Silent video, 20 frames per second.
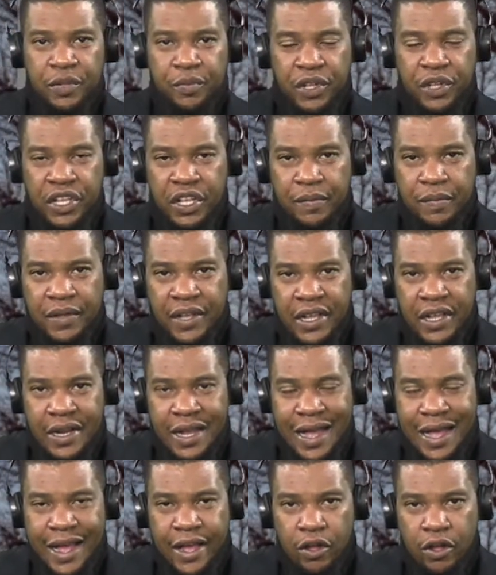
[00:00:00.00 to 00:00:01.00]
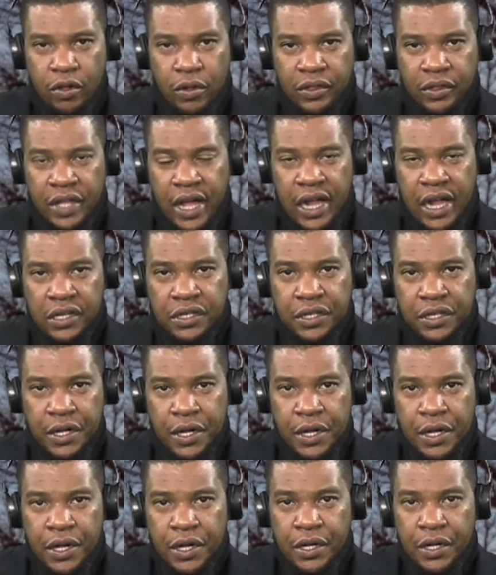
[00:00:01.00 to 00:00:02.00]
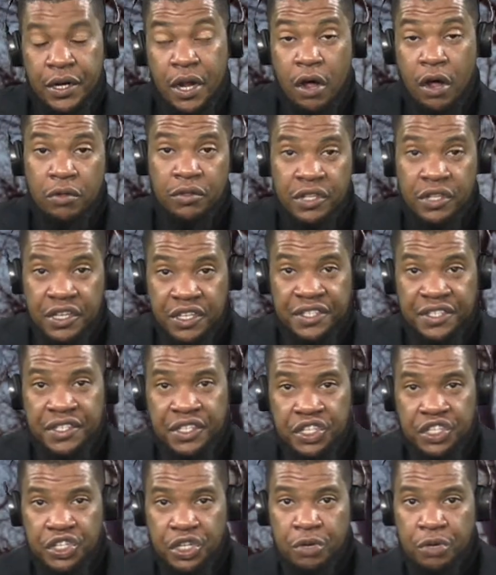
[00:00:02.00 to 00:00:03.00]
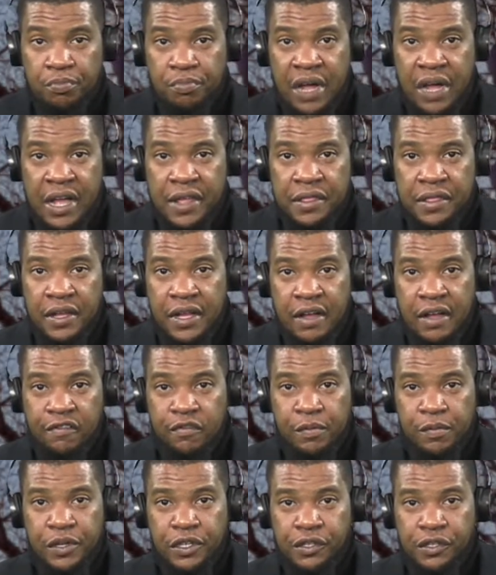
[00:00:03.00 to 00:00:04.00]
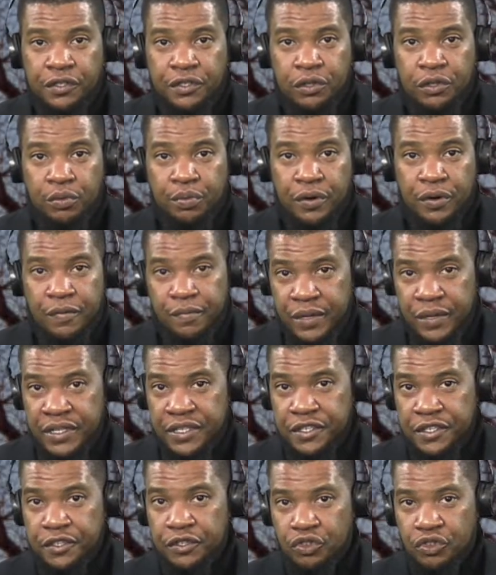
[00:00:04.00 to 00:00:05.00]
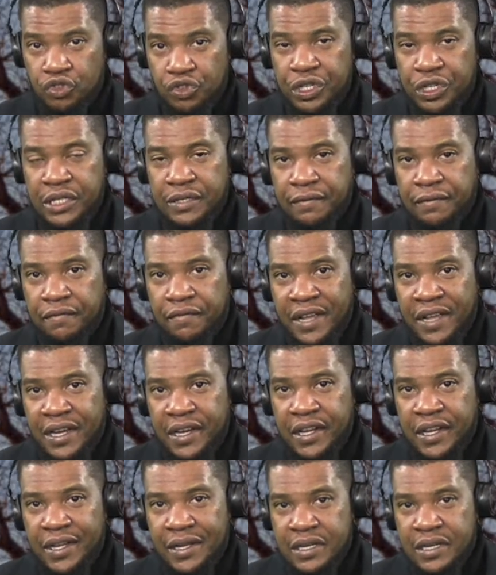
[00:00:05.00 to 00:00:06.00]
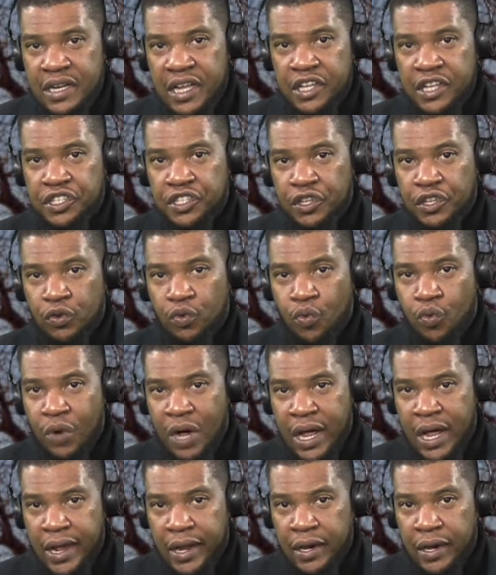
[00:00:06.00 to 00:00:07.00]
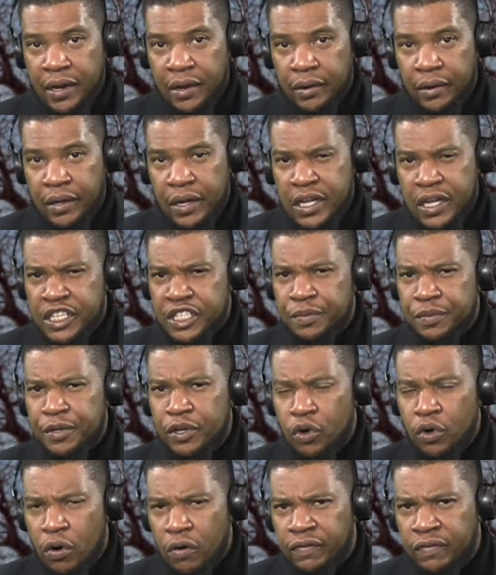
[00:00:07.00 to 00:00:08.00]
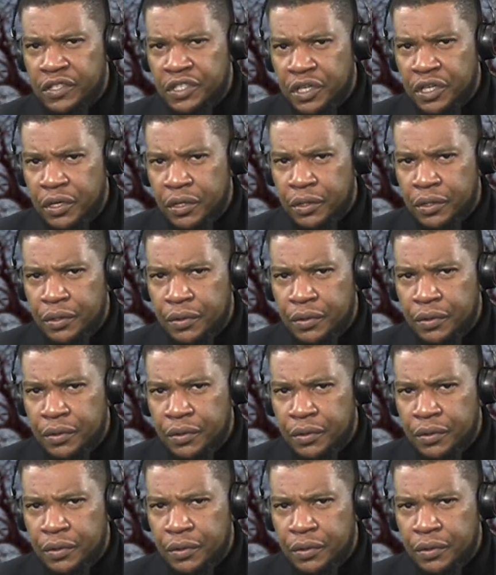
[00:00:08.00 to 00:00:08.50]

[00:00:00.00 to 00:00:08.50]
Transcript: keeping an eye on that. Now, the decision by the government to permit street vending nationwide has been overturned.